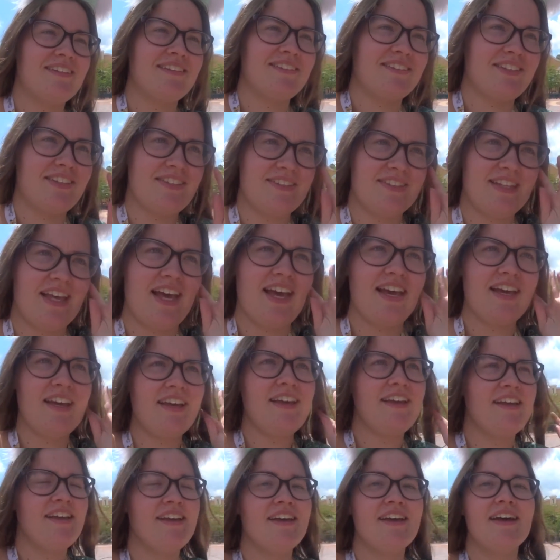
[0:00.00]
should I
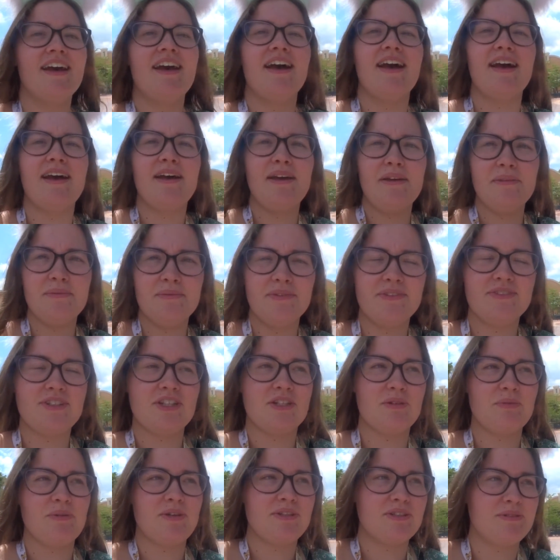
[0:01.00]
say. Um, we've
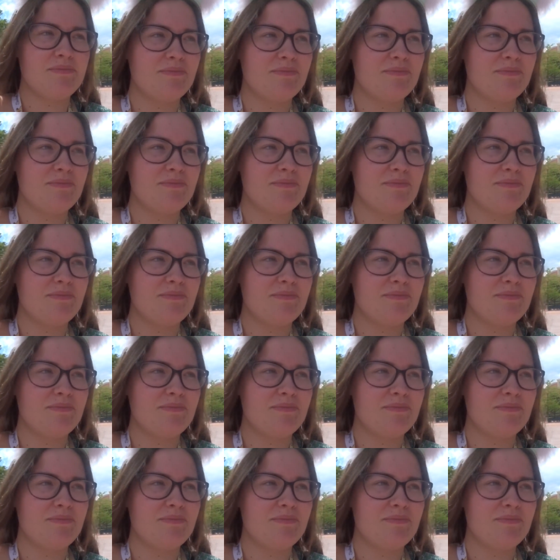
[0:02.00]
just watched